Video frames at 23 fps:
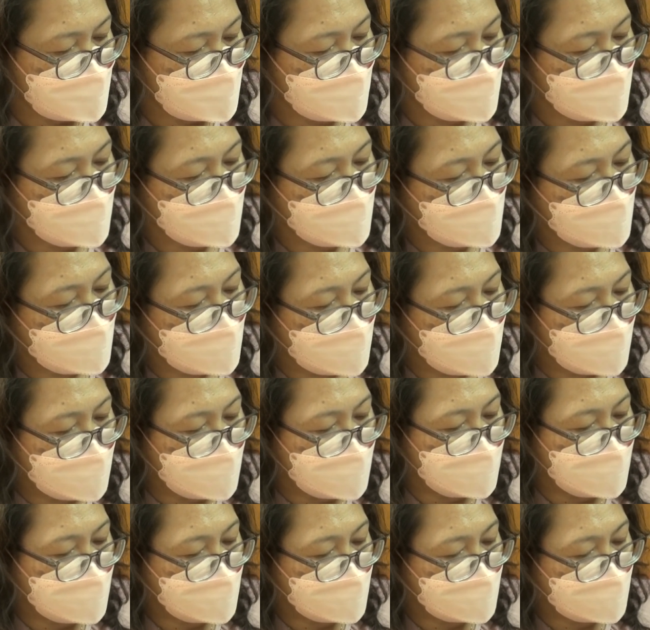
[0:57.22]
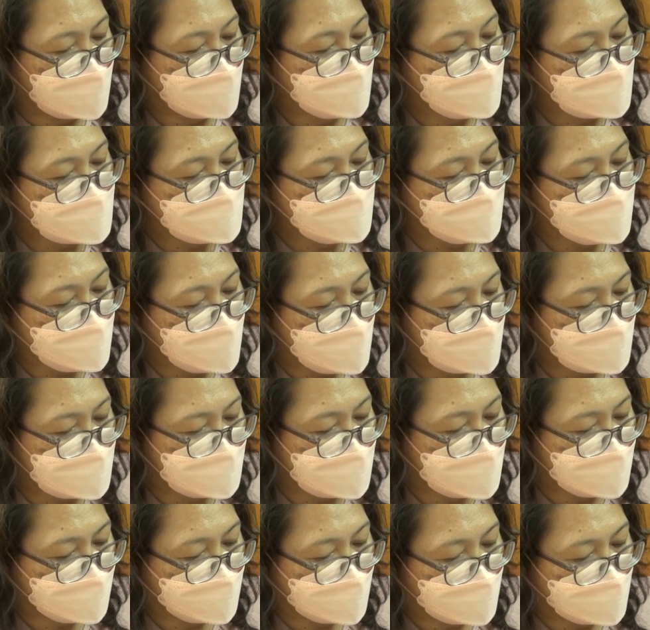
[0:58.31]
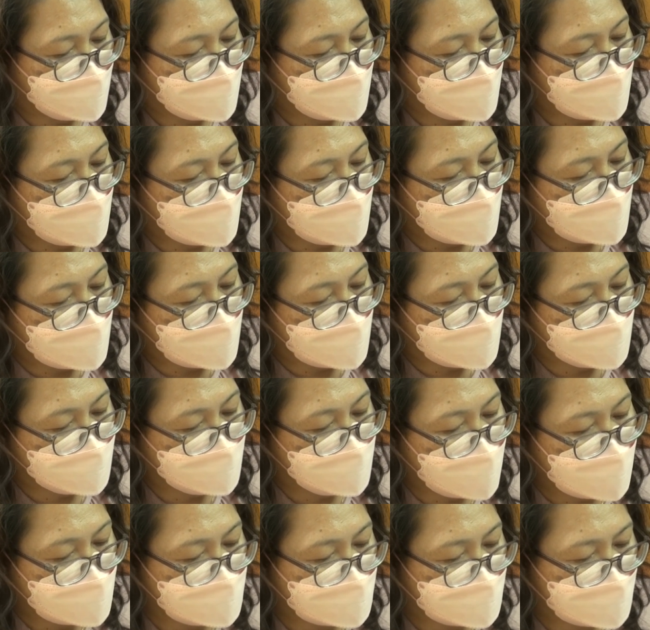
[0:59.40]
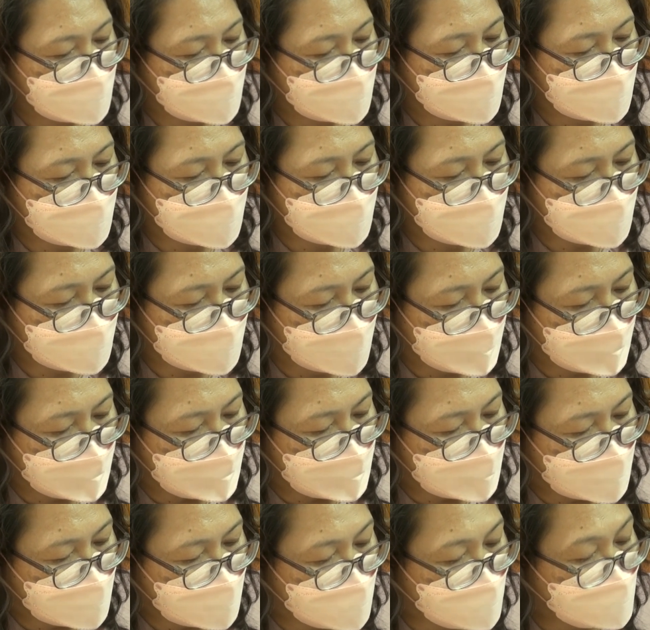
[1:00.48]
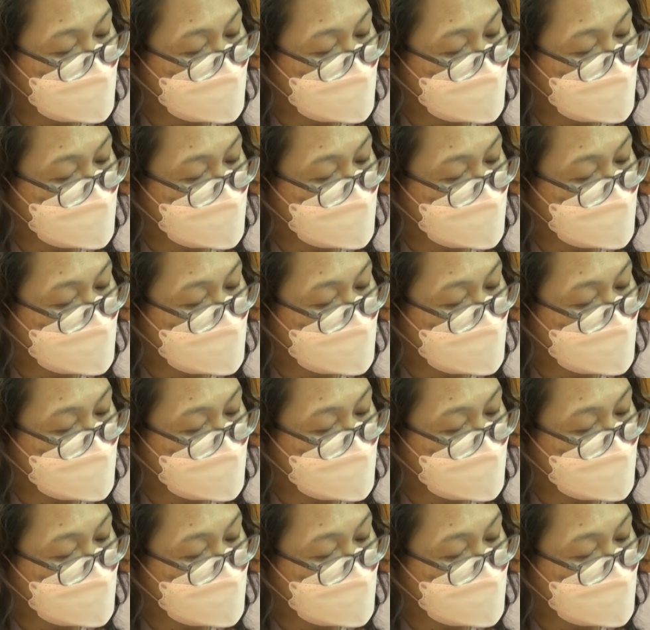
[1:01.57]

So he was brought before the he